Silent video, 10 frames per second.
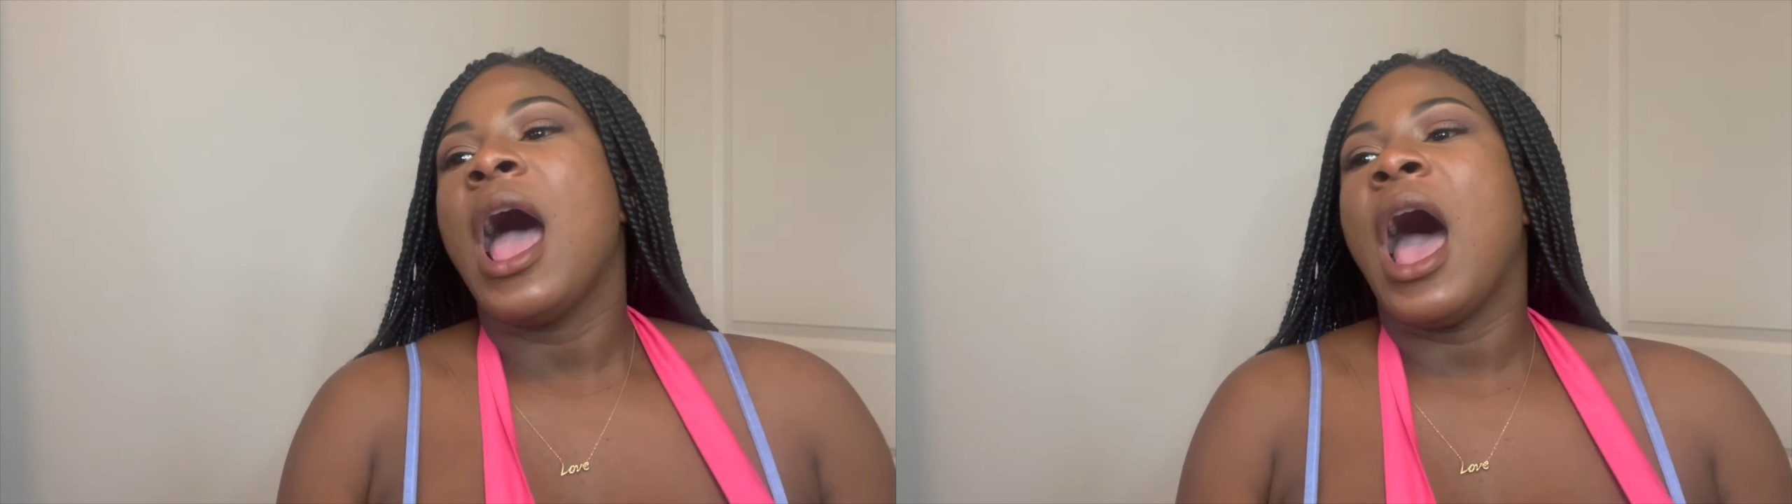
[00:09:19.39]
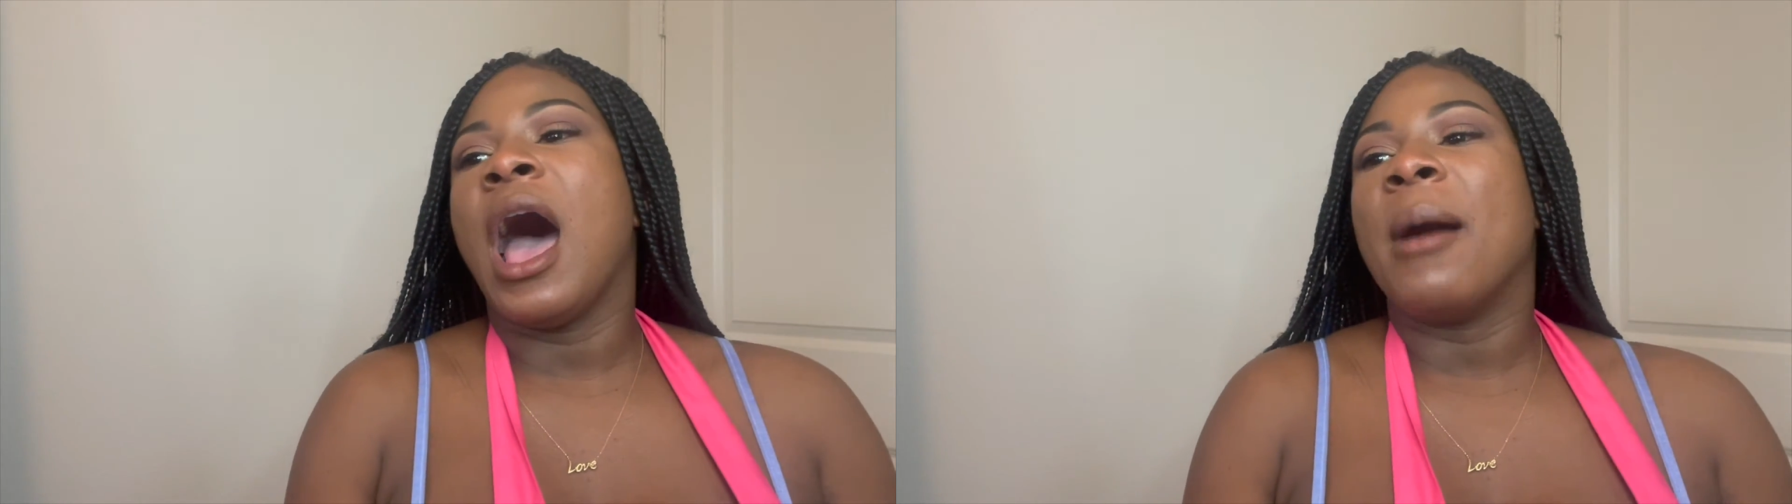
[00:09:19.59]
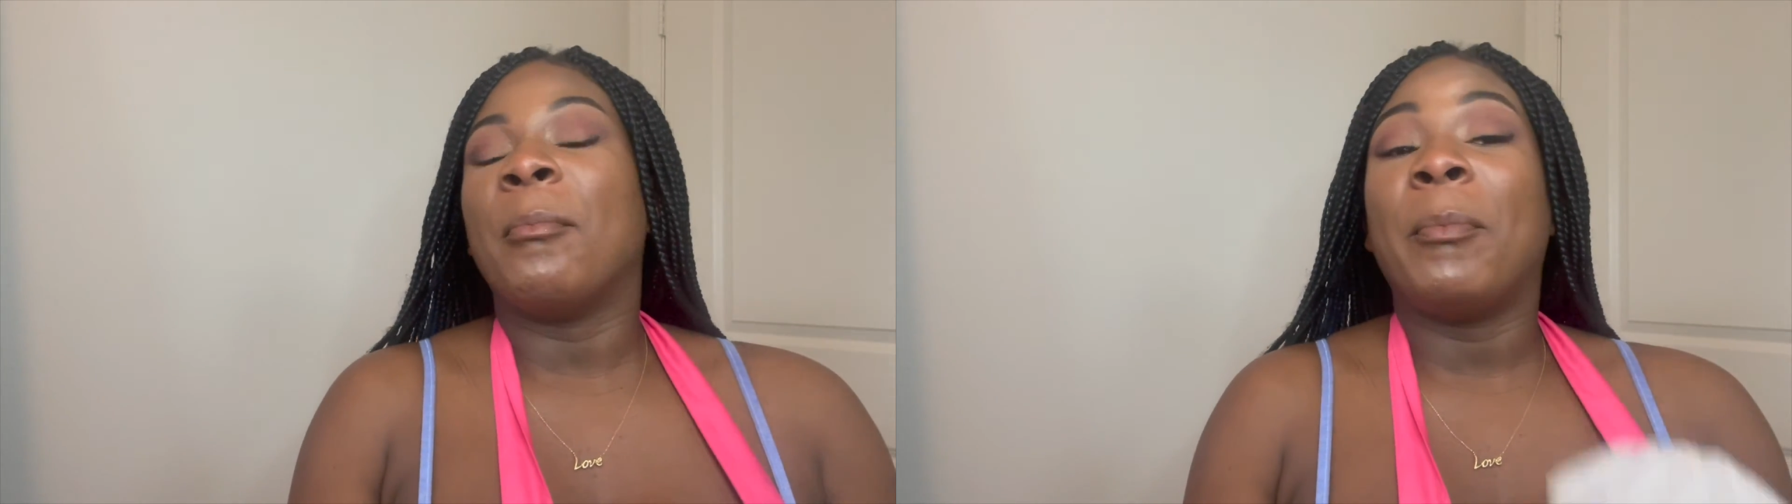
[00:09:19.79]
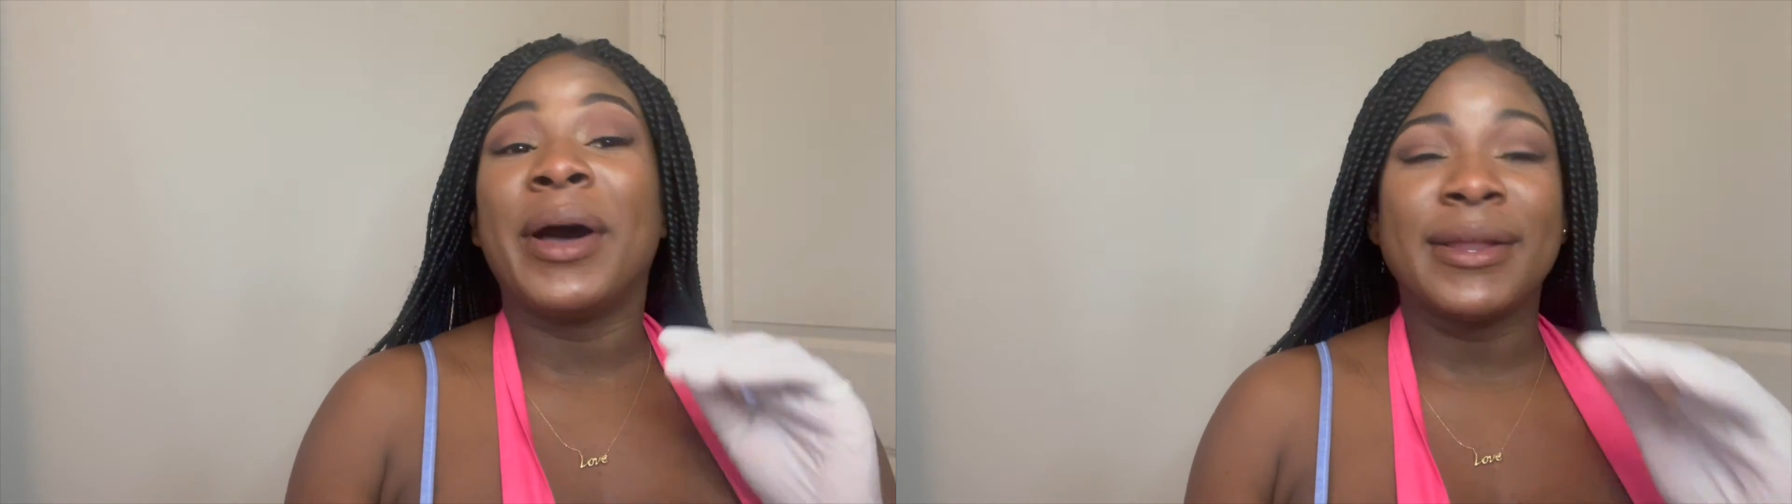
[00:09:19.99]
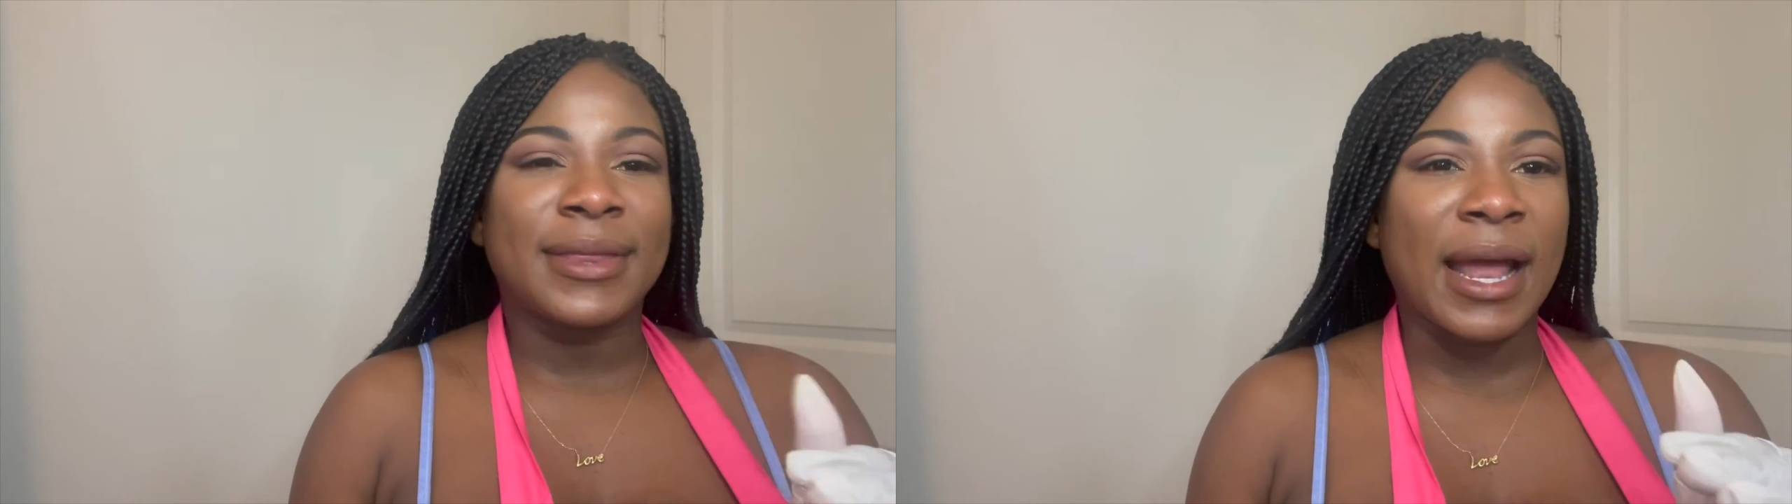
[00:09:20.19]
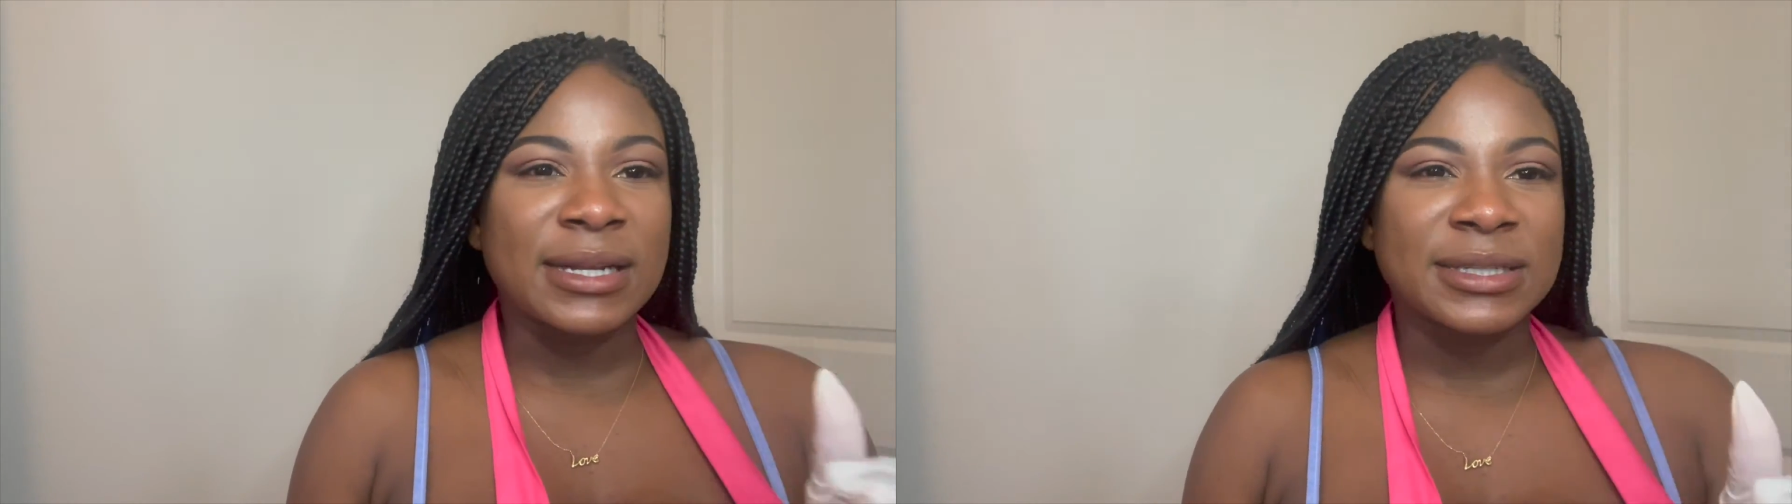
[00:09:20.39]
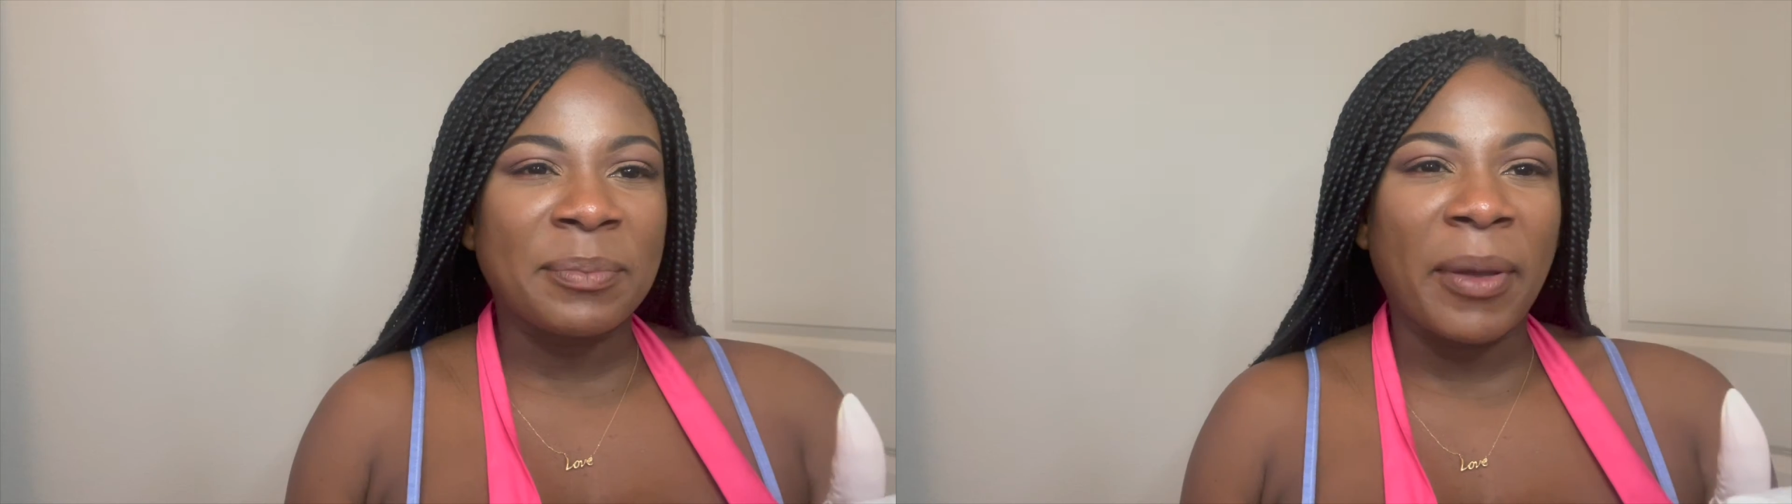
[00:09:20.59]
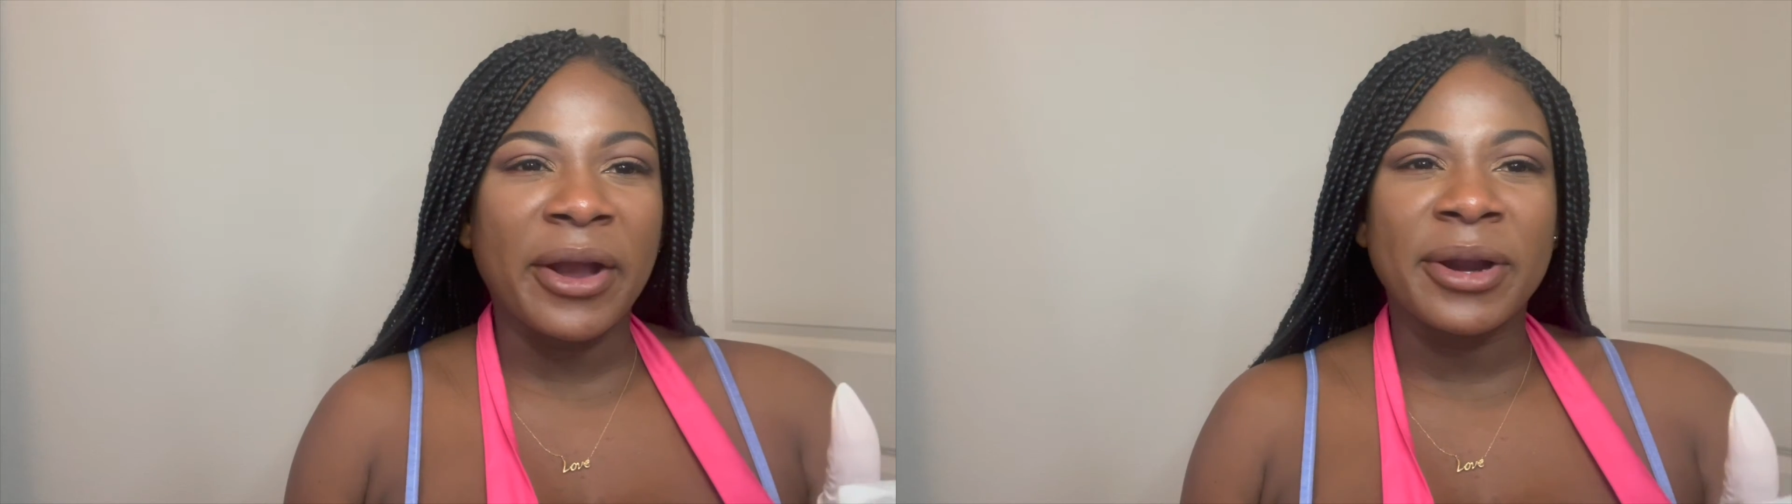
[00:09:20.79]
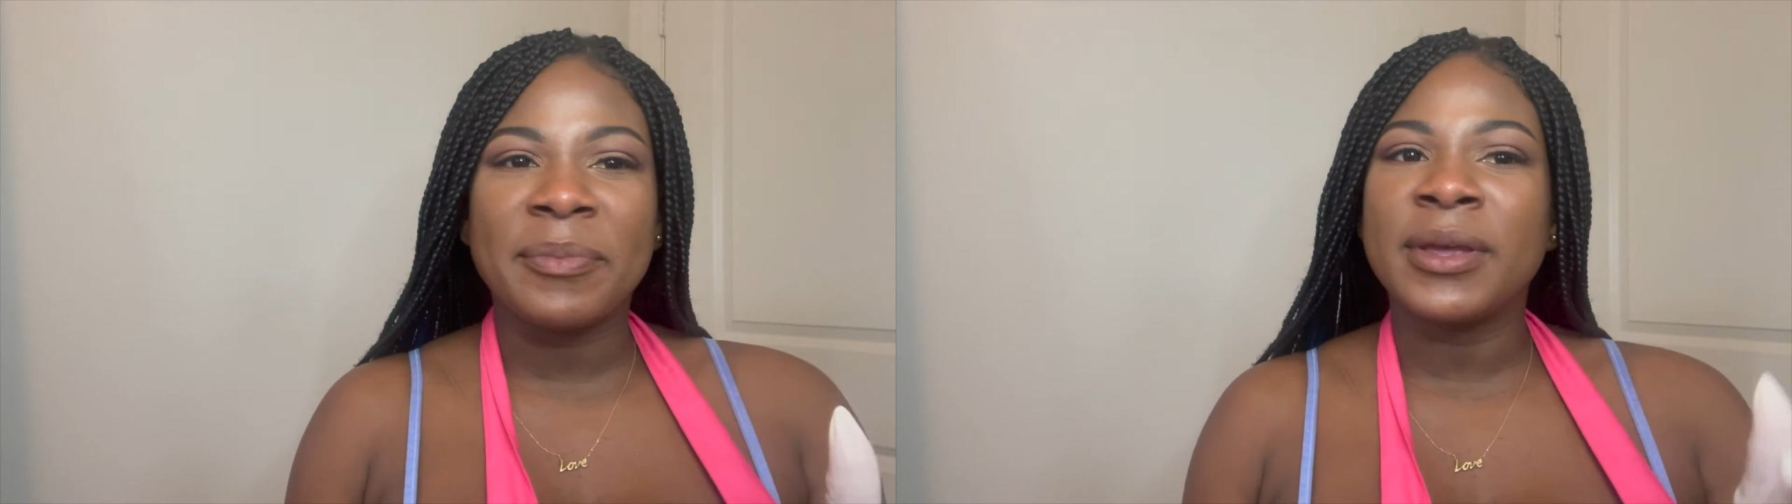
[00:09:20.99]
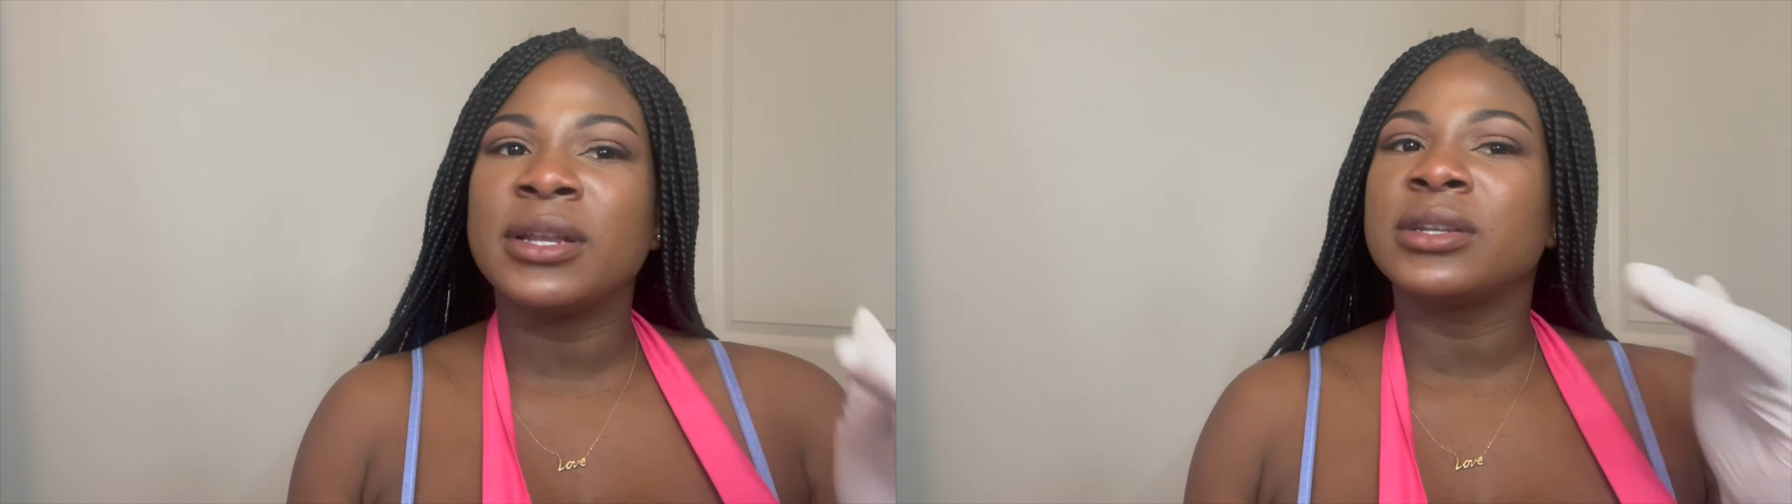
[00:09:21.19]
but that is a
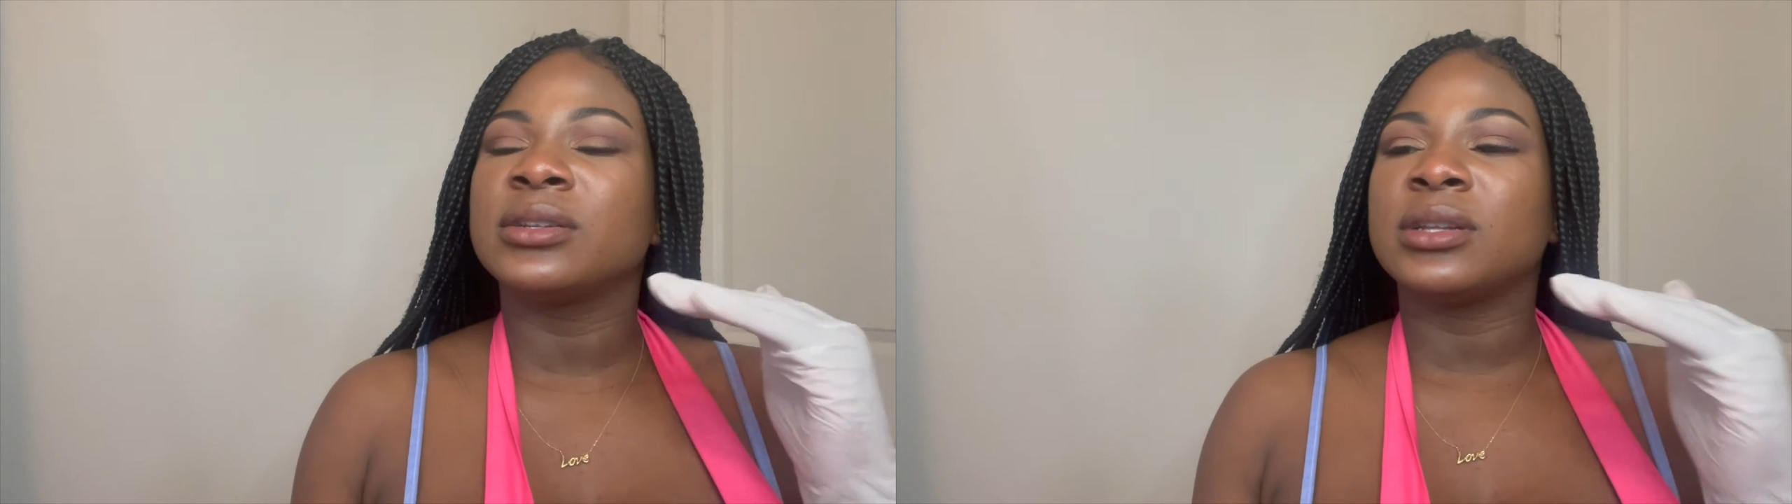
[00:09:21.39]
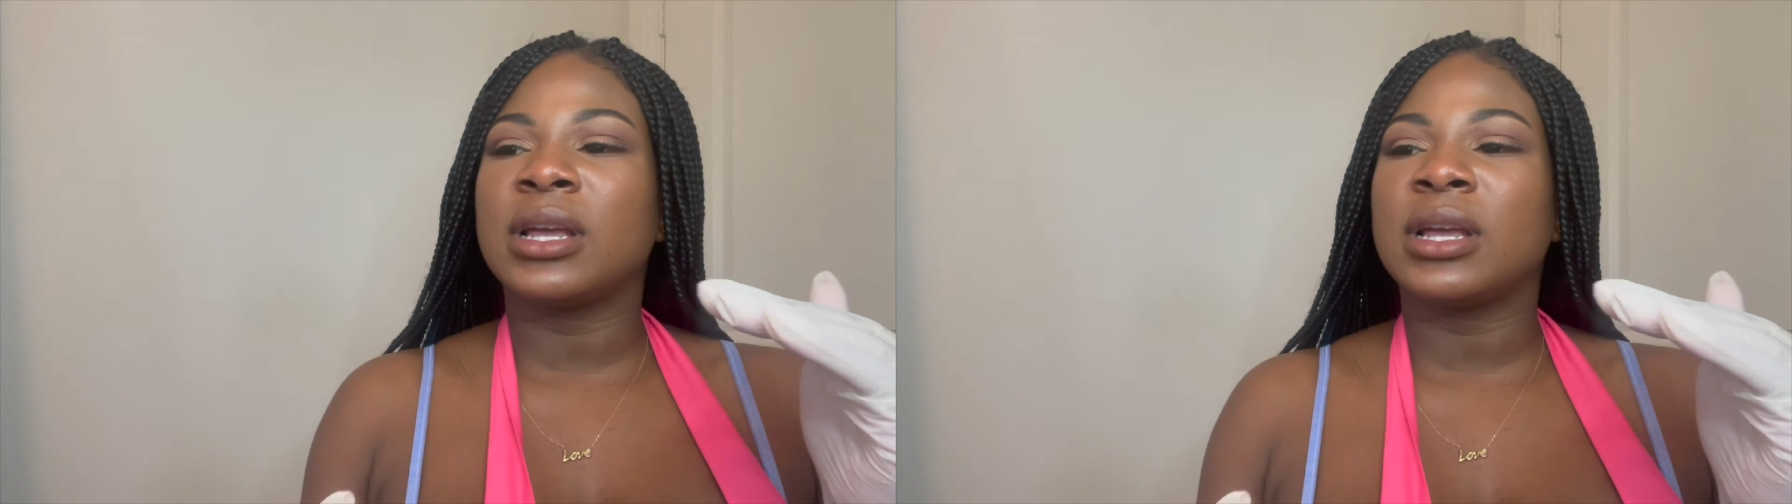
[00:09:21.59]
paraben.